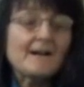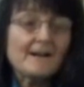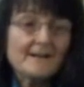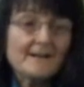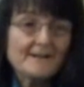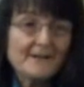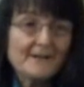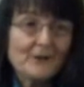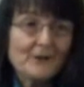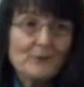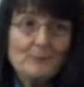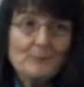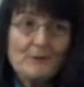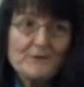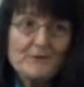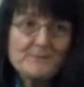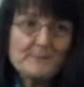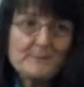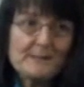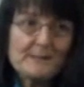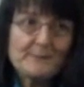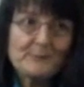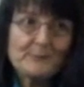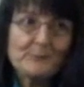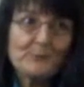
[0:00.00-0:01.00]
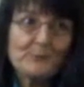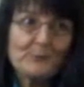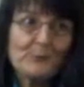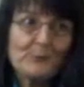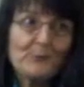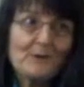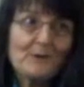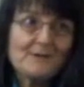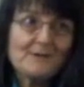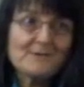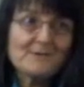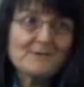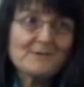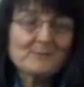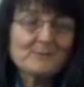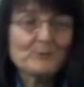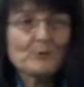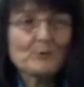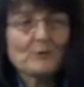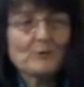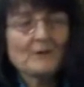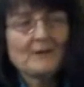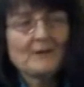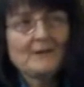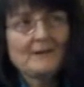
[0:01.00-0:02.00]
I know most people would wonder,
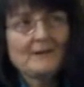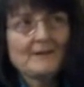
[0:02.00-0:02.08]
well,